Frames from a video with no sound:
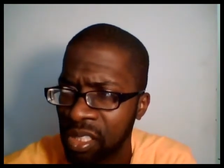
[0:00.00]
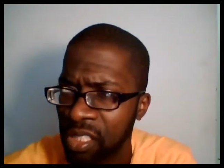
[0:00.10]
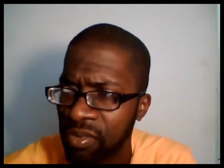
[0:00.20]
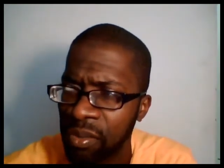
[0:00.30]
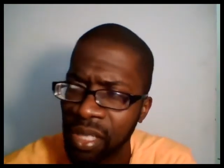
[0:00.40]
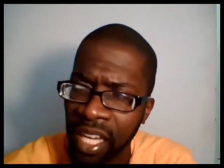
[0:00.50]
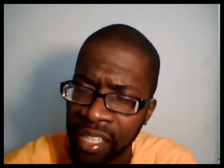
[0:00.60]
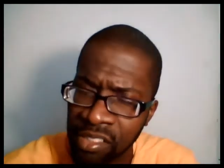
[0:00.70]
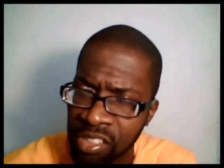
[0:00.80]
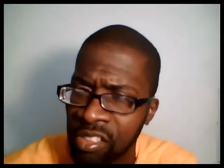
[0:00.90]
give them
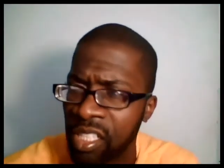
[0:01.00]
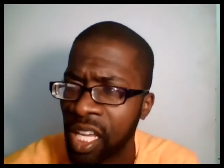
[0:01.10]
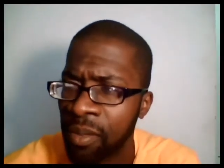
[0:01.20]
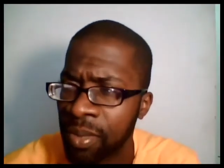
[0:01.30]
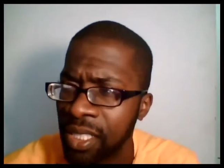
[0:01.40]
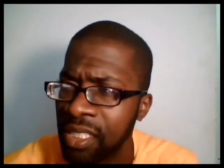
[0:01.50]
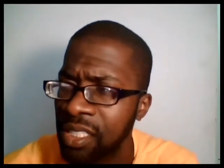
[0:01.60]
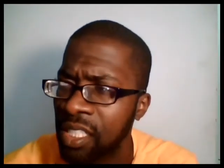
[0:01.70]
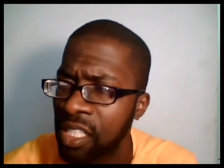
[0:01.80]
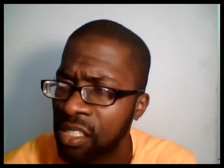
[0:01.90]
cancer and diabetes
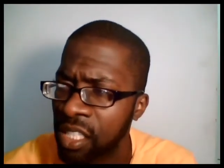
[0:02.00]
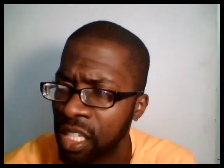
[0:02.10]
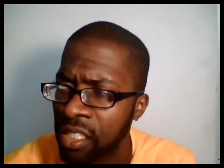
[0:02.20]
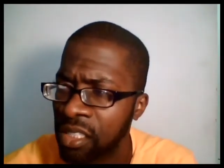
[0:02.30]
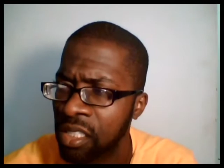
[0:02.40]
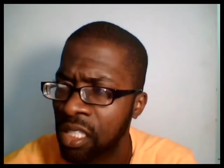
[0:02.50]
and other things.